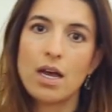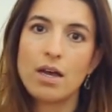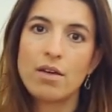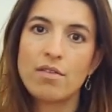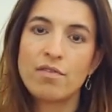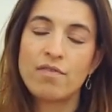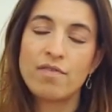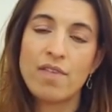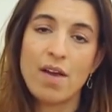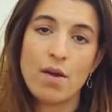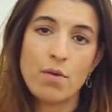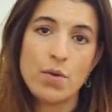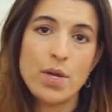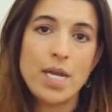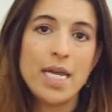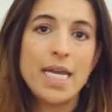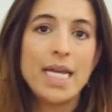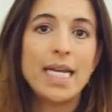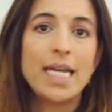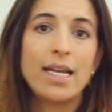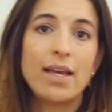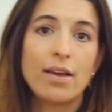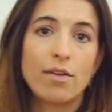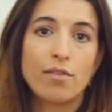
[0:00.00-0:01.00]
very
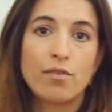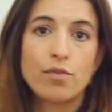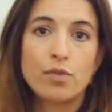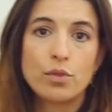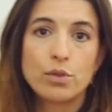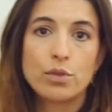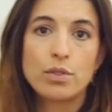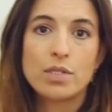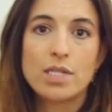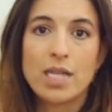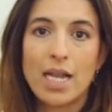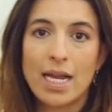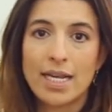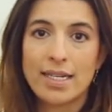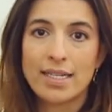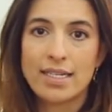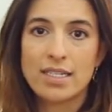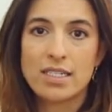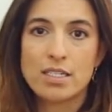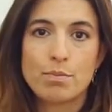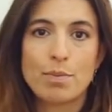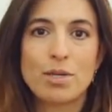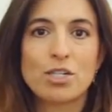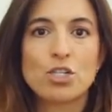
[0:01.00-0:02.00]
healing foods like
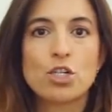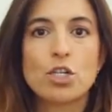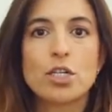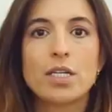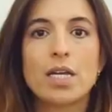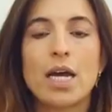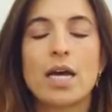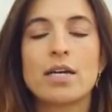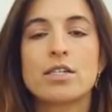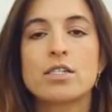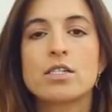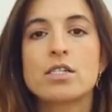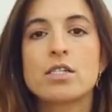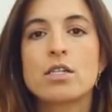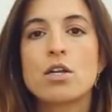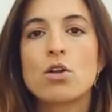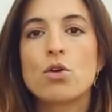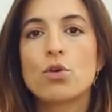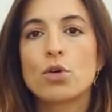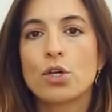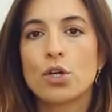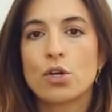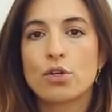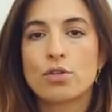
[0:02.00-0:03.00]
this, especially that I
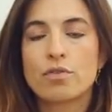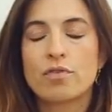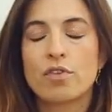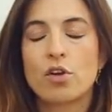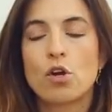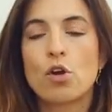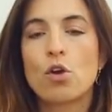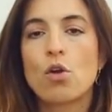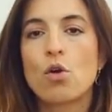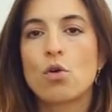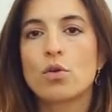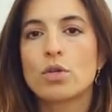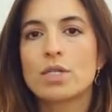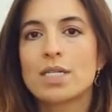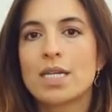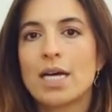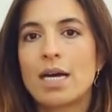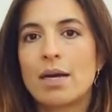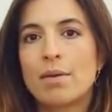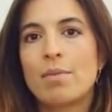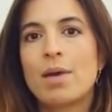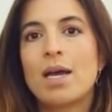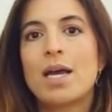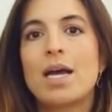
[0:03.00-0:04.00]
slow cooked for a long
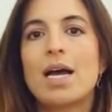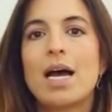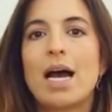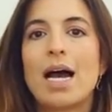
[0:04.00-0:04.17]
time,